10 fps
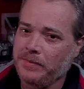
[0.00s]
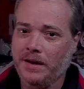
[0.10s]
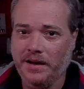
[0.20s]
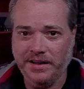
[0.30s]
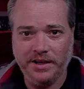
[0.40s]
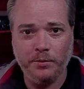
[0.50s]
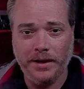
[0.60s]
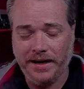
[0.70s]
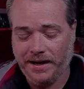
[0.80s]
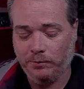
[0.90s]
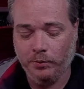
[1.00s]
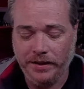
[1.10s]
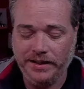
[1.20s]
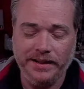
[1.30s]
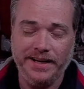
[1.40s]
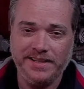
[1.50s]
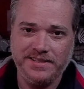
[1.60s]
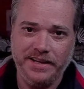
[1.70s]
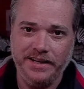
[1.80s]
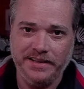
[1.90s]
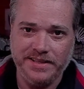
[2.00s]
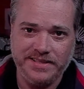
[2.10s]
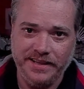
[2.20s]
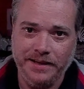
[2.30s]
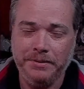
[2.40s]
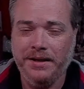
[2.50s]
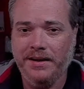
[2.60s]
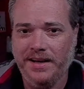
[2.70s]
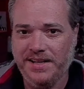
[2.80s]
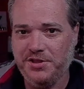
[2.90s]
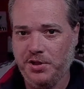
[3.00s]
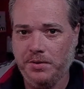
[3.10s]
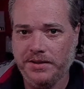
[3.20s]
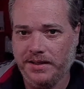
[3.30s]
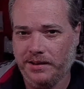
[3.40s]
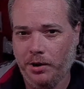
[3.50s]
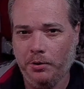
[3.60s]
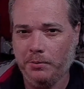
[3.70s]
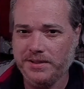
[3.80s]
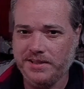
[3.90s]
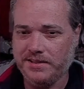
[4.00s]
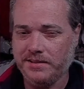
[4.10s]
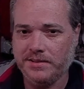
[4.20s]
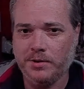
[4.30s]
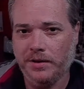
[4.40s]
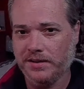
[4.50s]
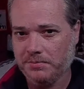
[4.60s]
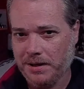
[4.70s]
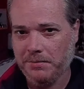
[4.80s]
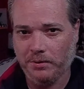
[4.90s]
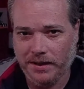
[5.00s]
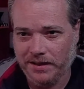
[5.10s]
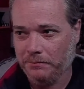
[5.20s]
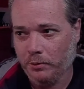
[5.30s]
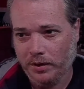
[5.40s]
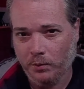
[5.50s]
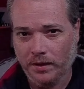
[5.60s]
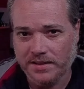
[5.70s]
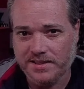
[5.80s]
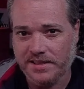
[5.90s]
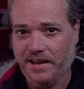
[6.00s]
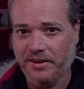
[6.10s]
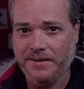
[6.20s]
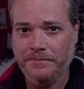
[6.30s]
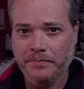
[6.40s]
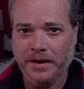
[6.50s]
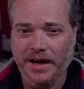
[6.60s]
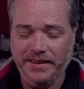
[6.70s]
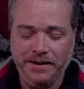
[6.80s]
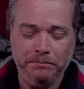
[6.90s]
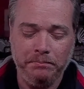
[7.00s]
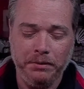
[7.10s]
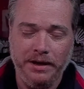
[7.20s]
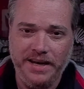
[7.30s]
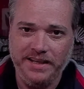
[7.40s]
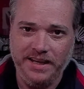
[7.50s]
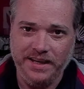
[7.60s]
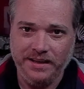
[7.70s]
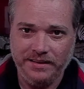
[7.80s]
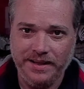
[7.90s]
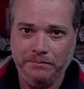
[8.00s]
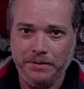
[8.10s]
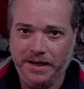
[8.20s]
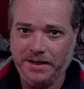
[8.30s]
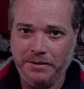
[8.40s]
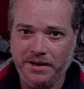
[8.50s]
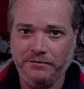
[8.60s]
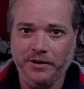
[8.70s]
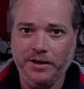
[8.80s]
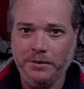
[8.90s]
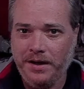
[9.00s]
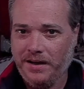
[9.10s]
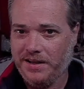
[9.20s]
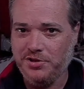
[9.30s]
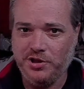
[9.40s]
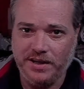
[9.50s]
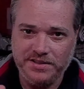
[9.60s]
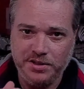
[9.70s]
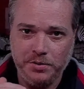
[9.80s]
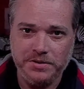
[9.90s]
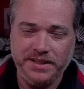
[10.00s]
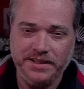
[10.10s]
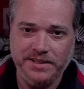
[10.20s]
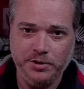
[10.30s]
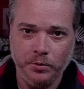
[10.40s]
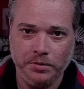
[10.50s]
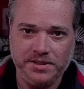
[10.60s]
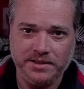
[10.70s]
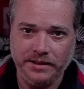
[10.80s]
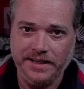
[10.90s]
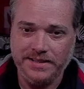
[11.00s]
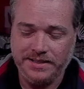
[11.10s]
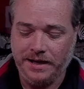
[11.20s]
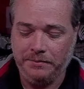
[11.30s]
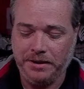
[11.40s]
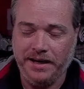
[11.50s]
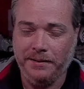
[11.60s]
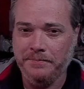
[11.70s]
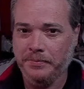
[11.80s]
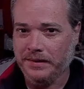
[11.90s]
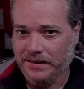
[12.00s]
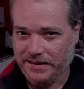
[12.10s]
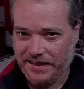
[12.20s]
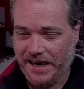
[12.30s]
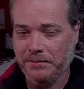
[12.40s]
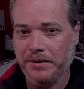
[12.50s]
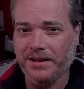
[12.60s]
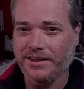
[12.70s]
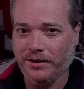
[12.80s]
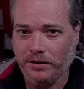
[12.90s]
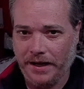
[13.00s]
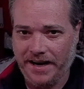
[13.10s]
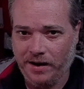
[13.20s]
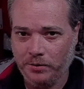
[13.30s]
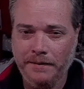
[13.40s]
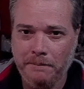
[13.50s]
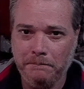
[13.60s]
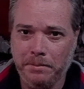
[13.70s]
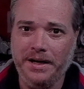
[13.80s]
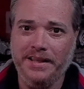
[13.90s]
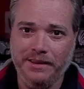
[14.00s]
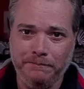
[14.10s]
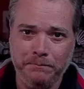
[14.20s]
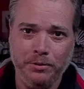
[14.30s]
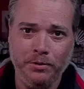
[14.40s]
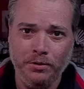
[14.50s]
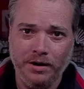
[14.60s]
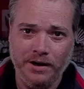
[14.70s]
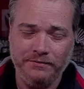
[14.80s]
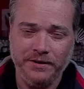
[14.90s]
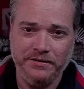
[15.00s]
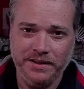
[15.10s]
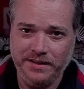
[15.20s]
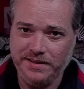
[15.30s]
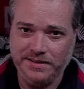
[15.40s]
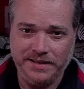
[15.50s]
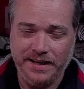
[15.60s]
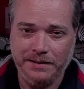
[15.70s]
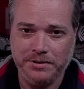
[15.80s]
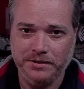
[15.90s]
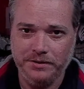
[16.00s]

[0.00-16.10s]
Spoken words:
Another way I really like setting this up is using lower resistance coils, maybe around a 0.17, and then blanking that bottom airflow and just using the dual slit top cap. Can be a little loud, but the pull off of it is absolutely